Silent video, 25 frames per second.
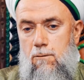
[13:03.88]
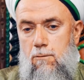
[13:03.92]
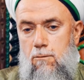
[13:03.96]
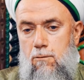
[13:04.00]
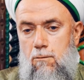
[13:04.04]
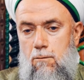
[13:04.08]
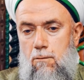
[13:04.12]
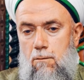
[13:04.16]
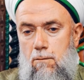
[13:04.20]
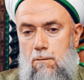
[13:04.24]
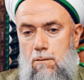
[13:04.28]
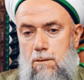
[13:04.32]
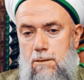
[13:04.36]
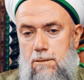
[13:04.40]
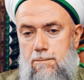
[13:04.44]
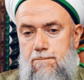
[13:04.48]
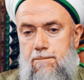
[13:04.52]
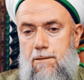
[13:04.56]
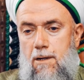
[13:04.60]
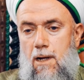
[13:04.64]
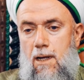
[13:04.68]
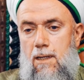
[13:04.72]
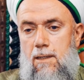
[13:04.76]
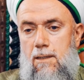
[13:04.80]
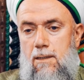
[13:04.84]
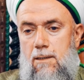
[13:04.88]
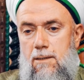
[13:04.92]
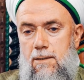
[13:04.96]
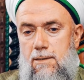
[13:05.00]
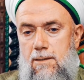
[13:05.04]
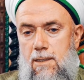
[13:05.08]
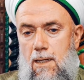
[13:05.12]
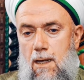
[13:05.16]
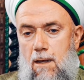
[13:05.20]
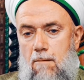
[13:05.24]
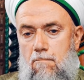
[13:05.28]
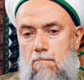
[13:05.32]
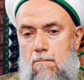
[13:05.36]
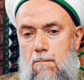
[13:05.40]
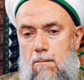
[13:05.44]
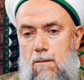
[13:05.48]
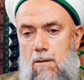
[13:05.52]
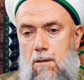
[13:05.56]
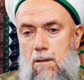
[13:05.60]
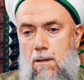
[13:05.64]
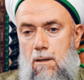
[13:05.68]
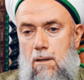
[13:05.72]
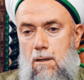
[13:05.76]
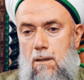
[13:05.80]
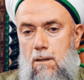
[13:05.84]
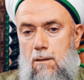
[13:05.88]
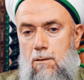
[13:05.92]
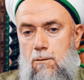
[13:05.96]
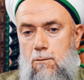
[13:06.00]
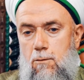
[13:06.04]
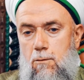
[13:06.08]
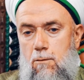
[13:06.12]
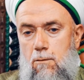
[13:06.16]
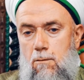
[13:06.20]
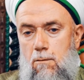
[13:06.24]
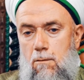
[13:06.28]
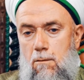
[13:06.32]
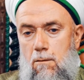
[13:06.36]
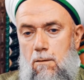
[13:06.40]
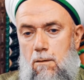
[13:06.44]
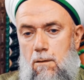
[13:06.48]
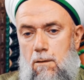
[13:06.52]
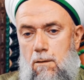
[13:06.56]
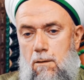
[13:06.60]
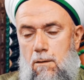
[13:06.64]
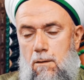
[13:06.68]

to spread Islam, to